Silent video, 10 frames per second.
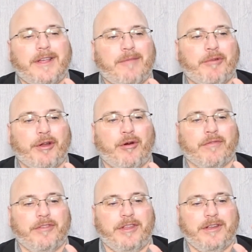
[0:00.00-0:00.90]
But
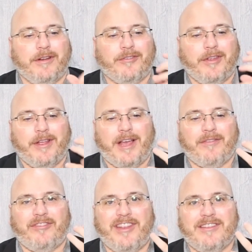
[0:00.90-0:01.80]
over the years, I've
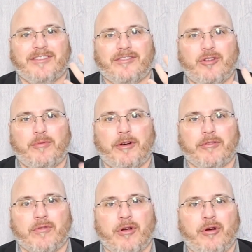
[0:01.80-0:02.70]
seen this snowball
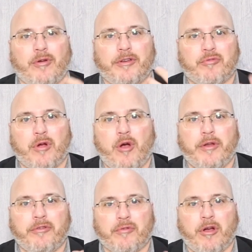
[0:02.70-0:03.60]
grow and grow
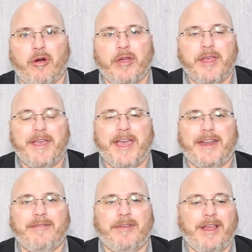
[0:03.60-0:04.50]
and grow.
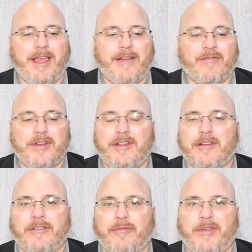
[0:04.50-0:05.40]
And every
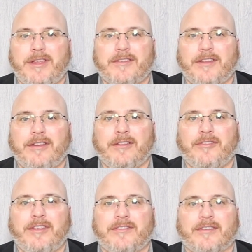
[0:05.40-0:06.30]
year that we continue to
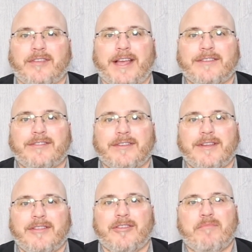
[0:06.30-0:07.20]
see success,
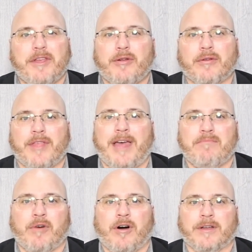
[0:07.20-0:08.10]
the bigger that ball